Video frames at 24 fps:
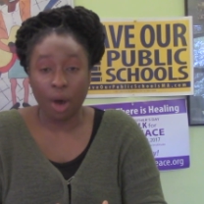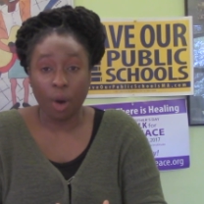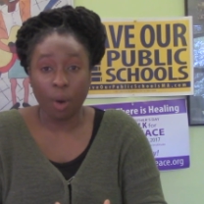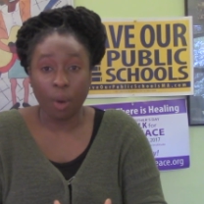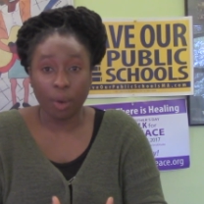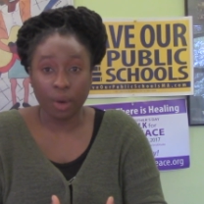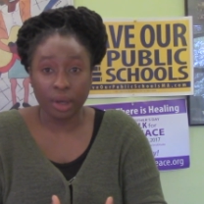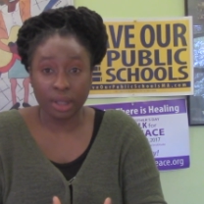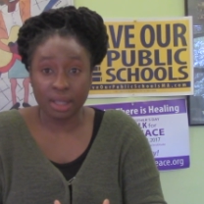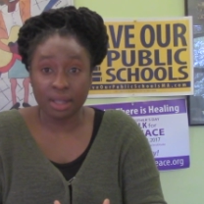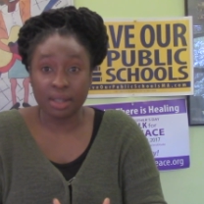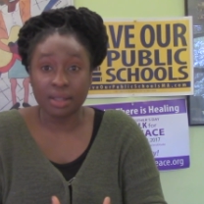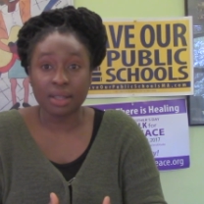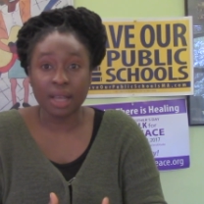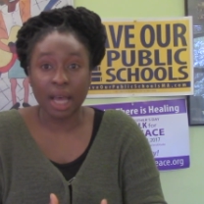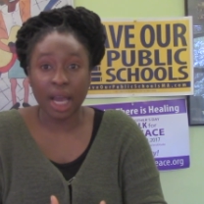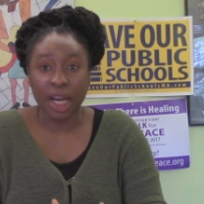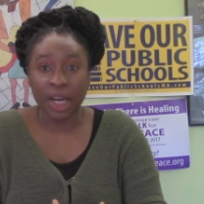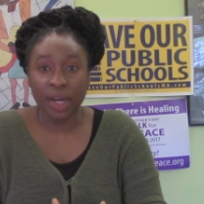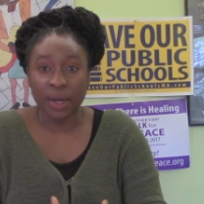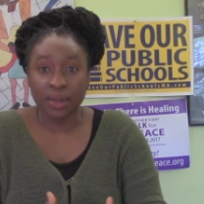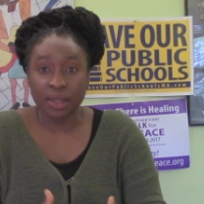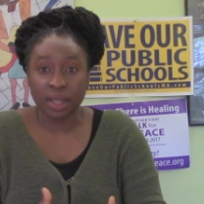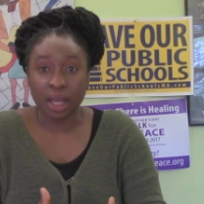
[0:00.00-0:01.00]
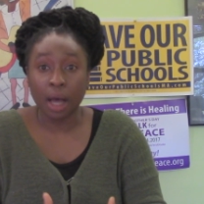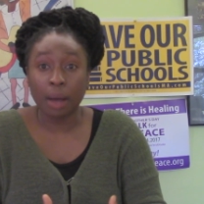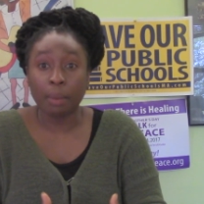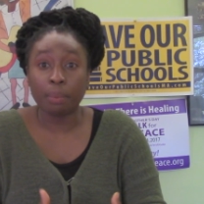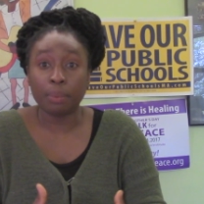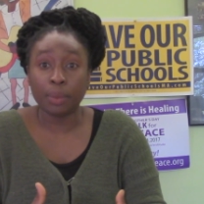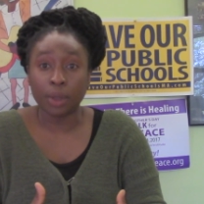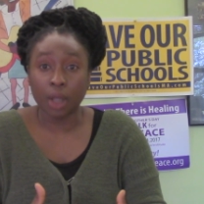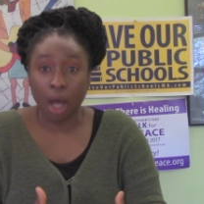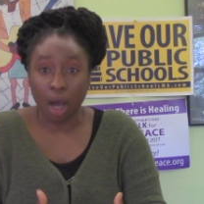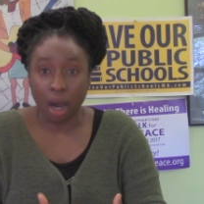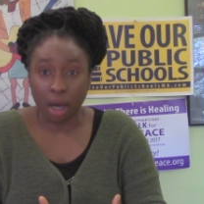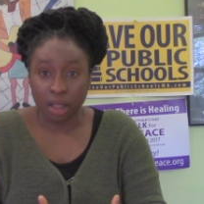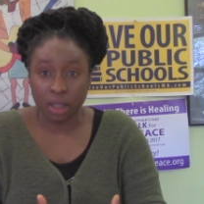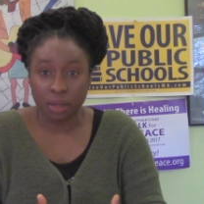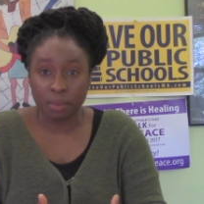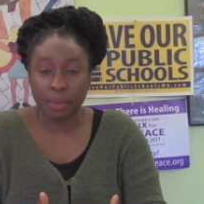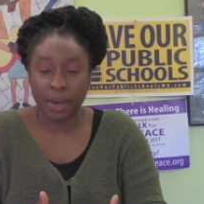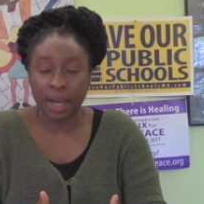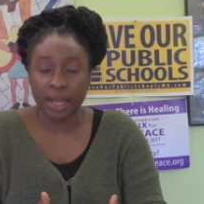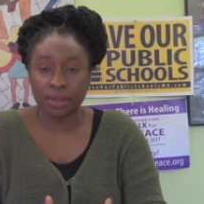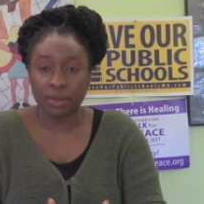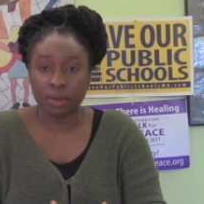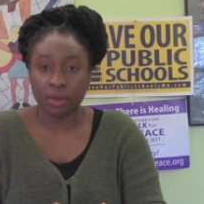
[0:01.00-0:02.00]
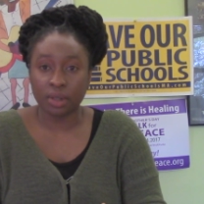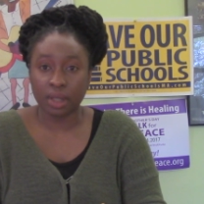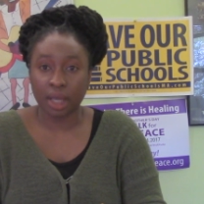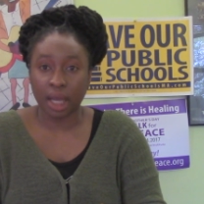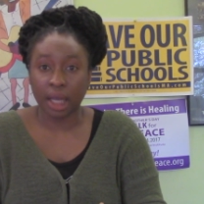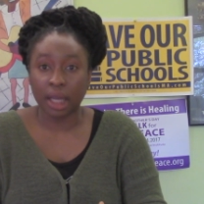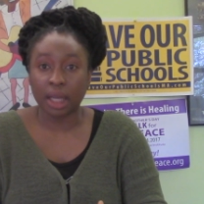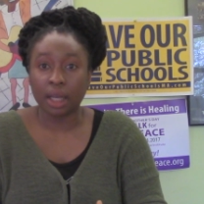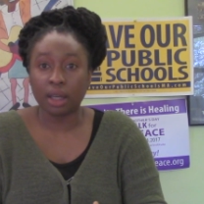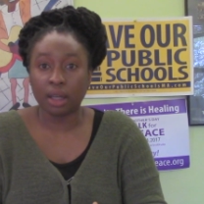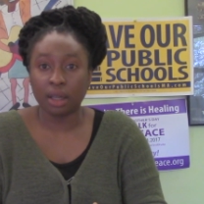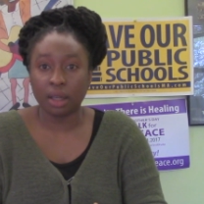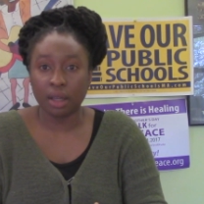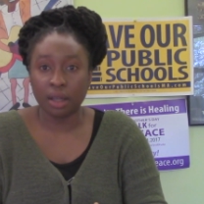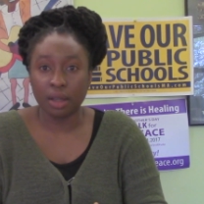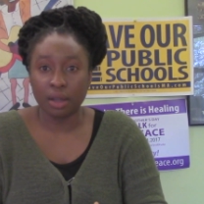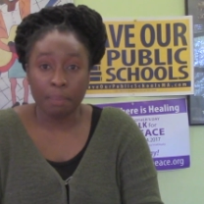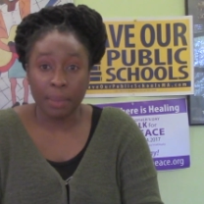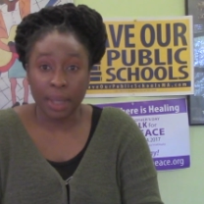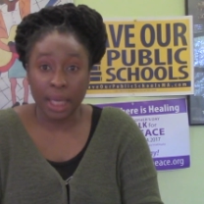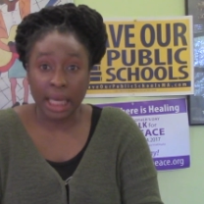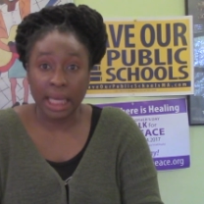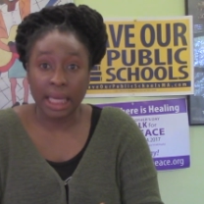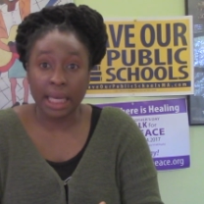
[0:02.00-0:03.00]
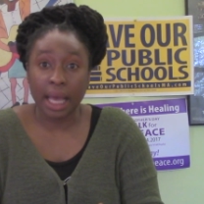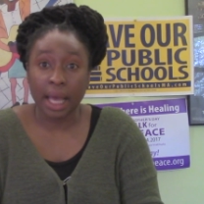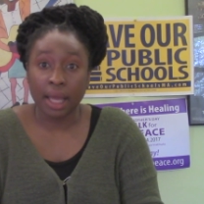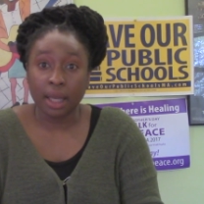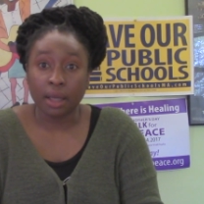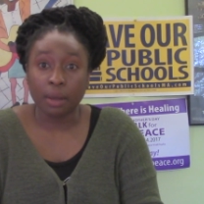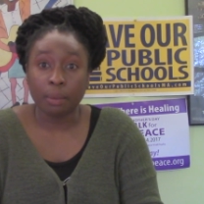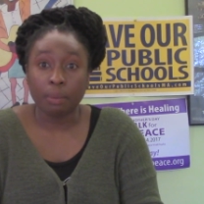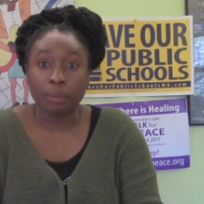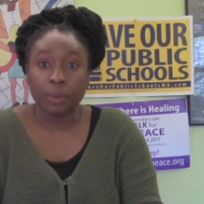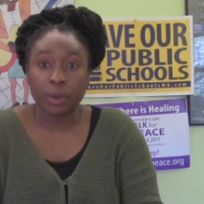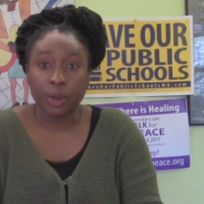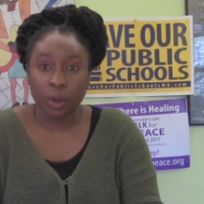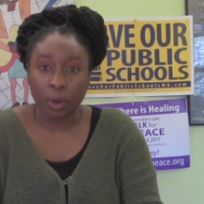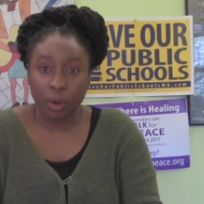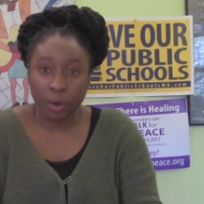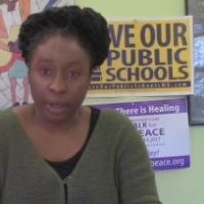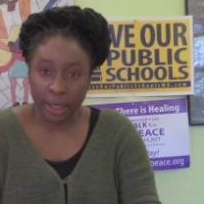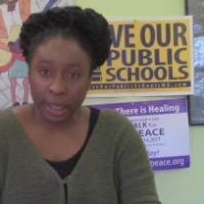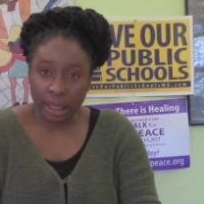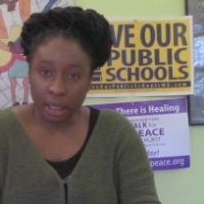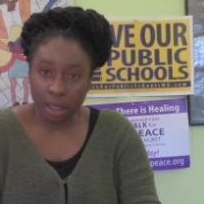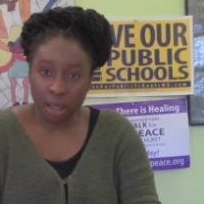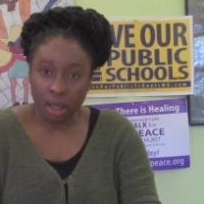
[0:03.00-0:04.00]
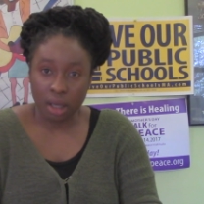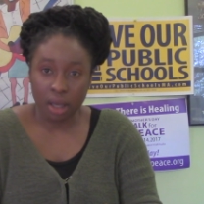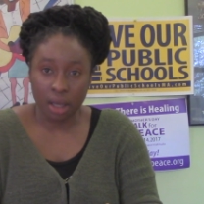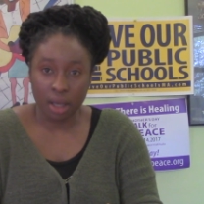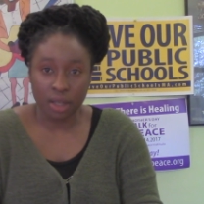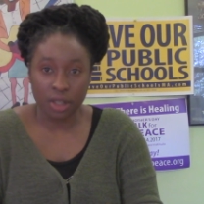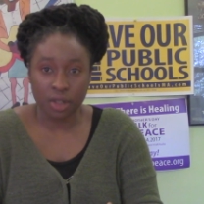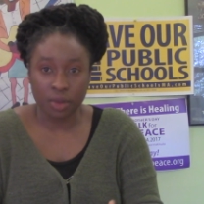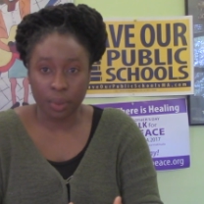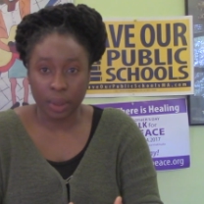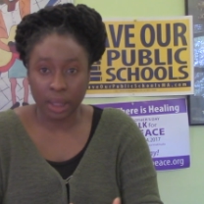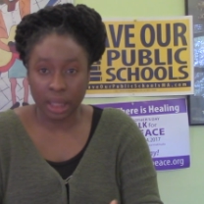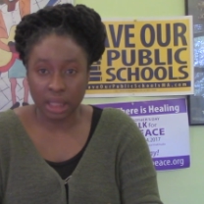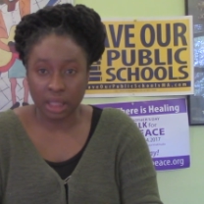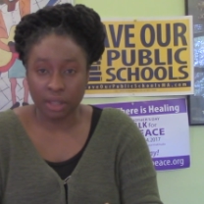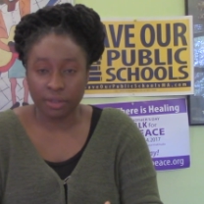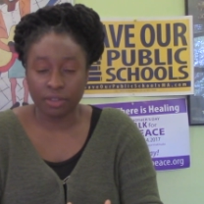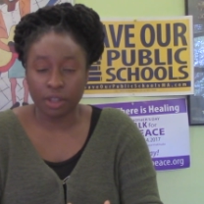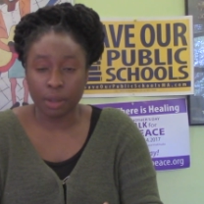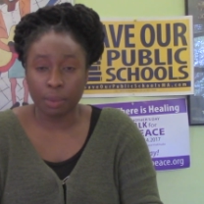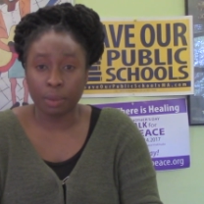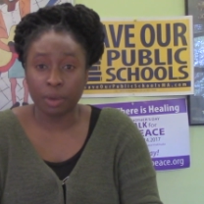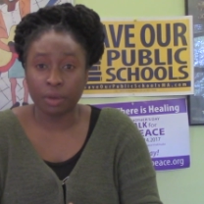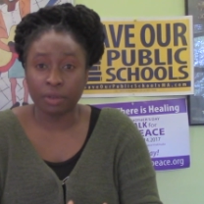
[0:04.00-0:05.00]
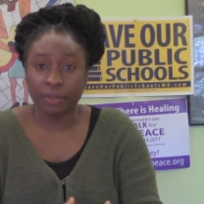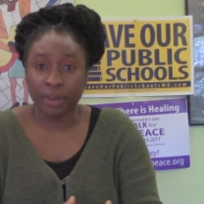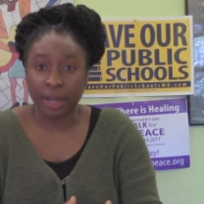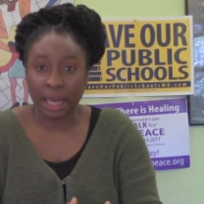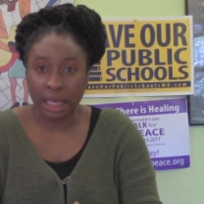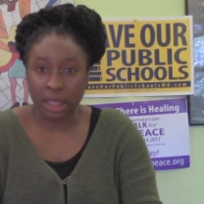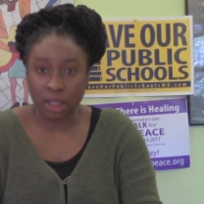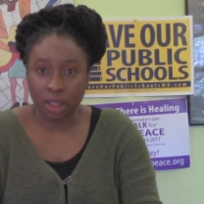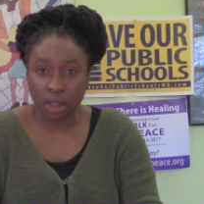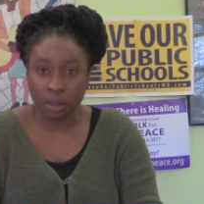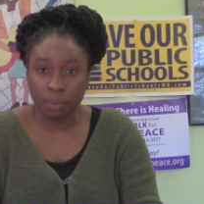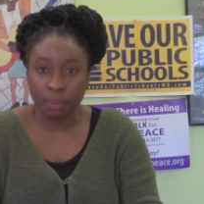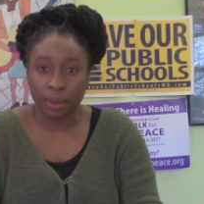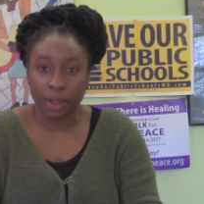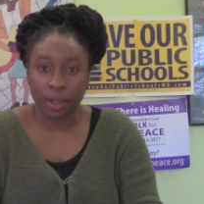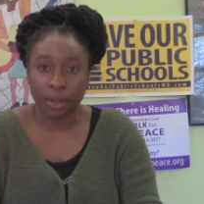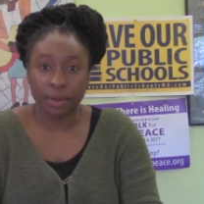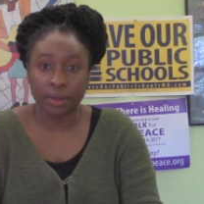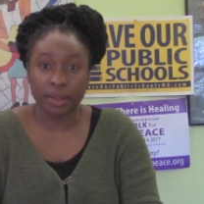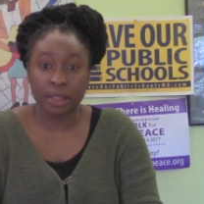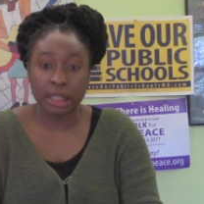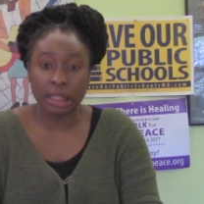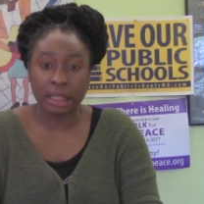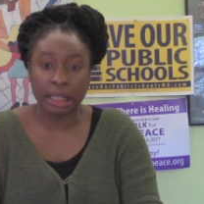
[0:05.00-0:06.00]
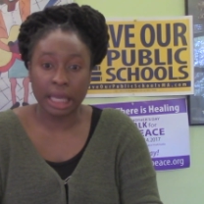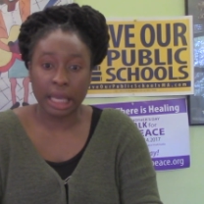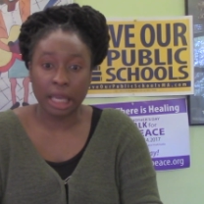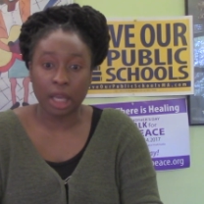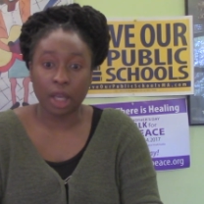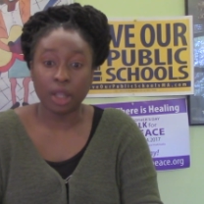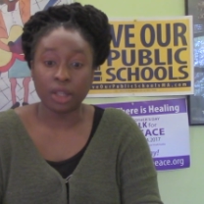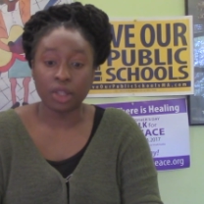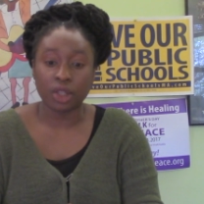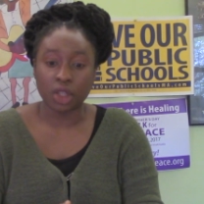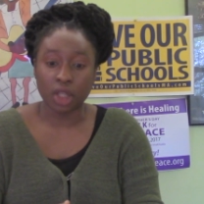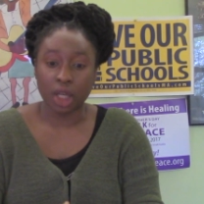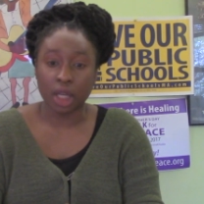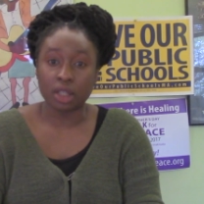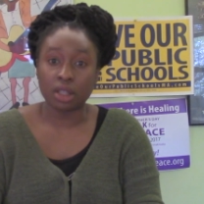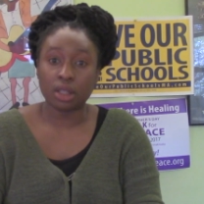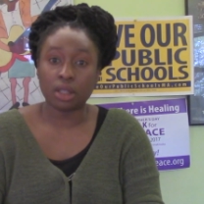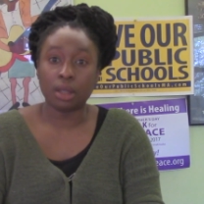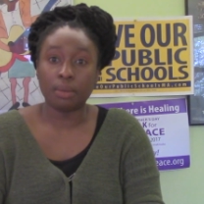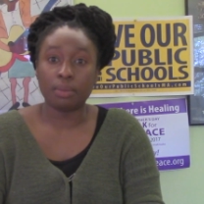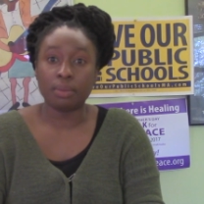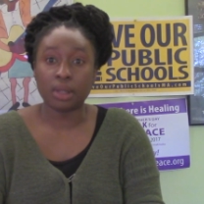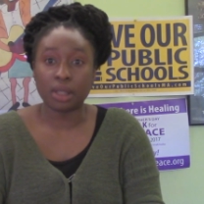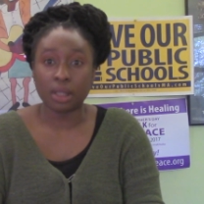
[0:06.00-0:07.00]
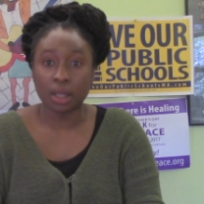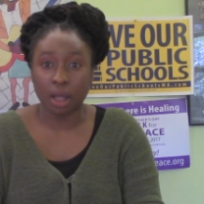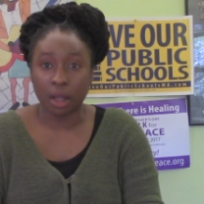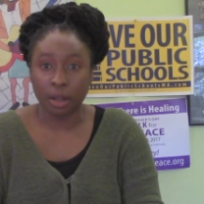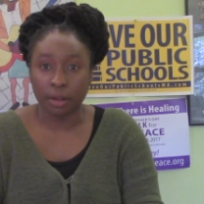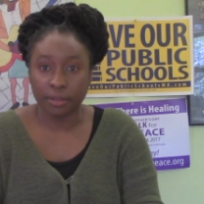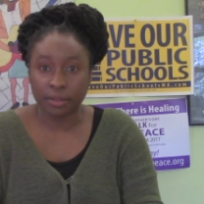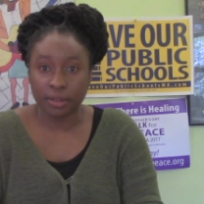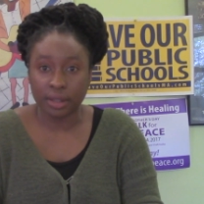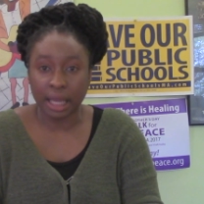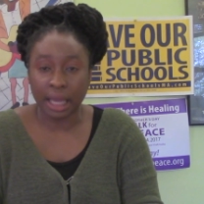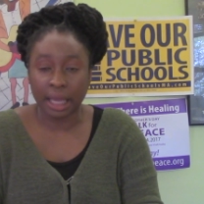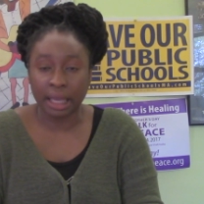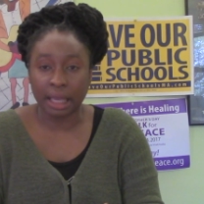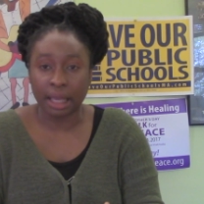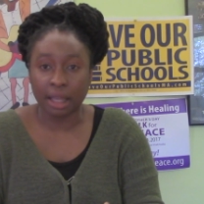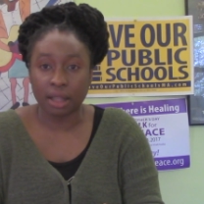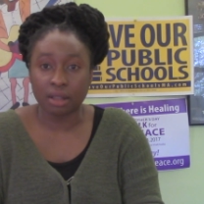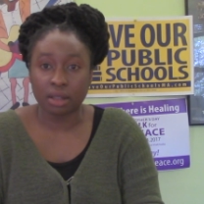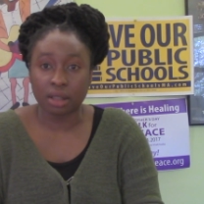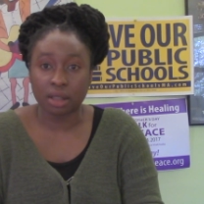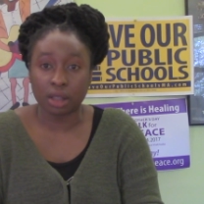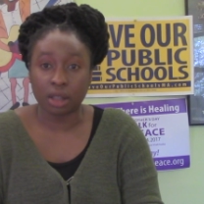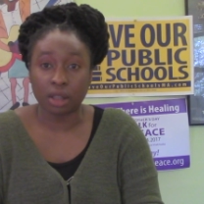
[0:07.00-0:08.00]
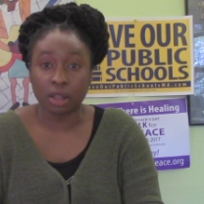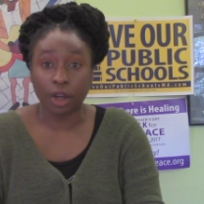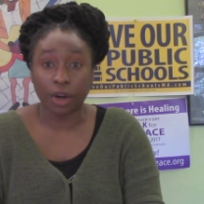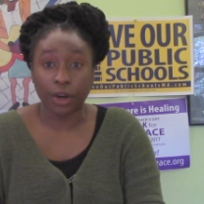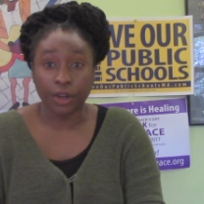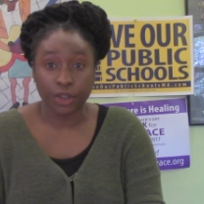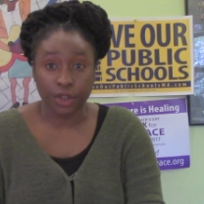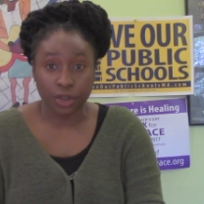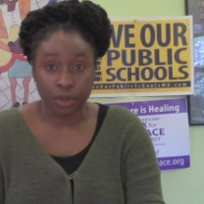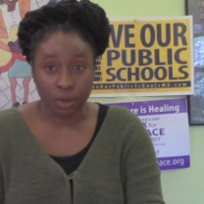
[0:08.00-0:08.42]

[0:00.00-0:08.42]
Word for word: or desires are blocked by society. Being unemployed is relative deprivation because they judge themselves against the larger